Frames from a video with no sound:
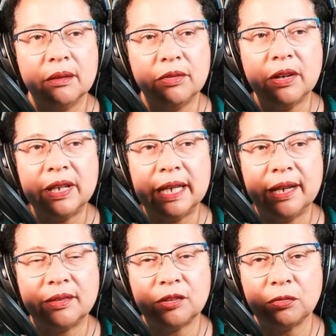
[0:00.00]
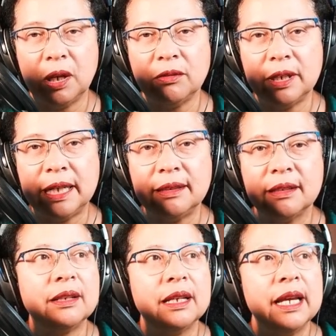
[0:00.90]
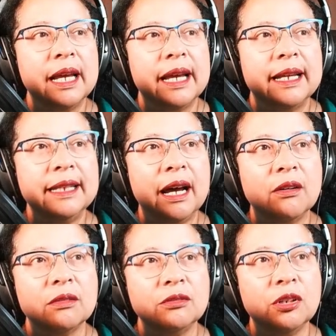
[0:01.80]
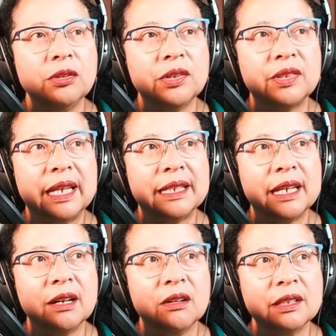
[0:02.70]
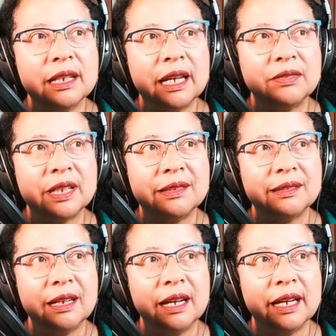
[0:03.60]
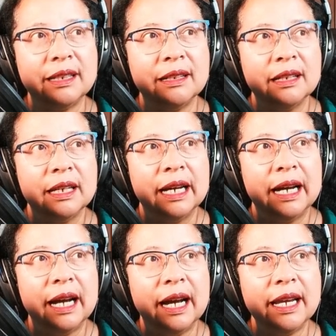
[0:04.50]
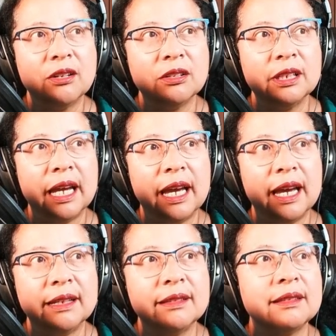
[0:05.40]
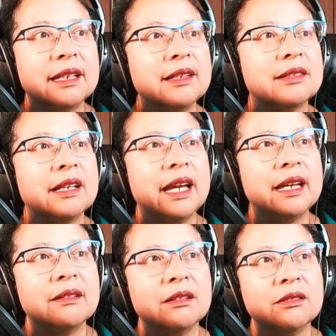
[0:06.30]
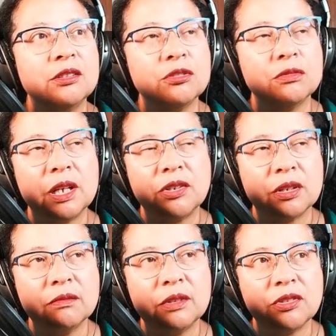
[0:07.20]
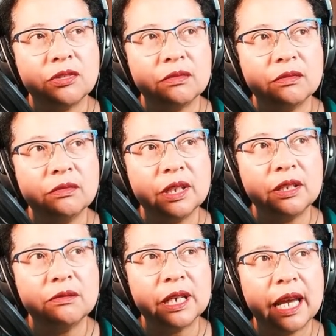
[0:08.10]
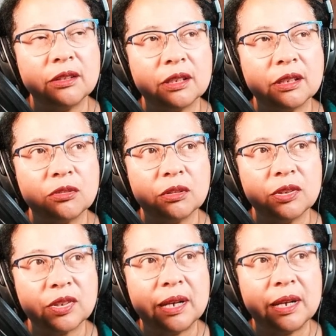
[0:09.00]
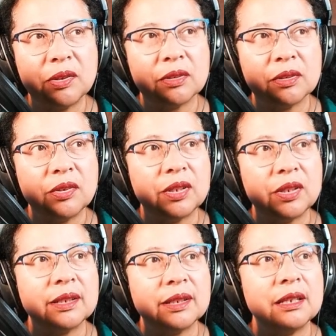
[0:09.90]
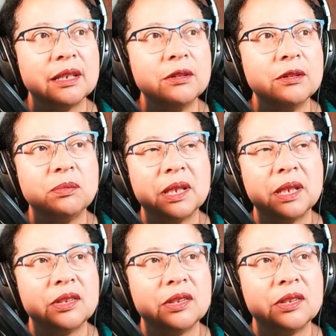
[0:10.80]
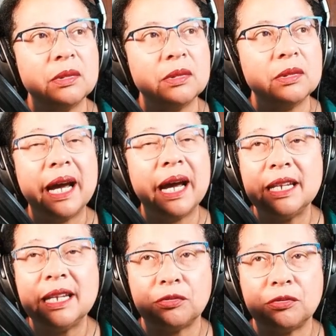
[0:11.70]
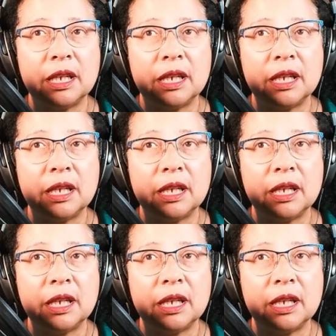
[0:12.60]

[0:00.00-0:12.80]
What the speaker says: Very nice as well, right? Now, notice that here on the left-hand side, I could add things like, the duration, which really we can't control. It's got to be 30 seconds anyways, because mine is free.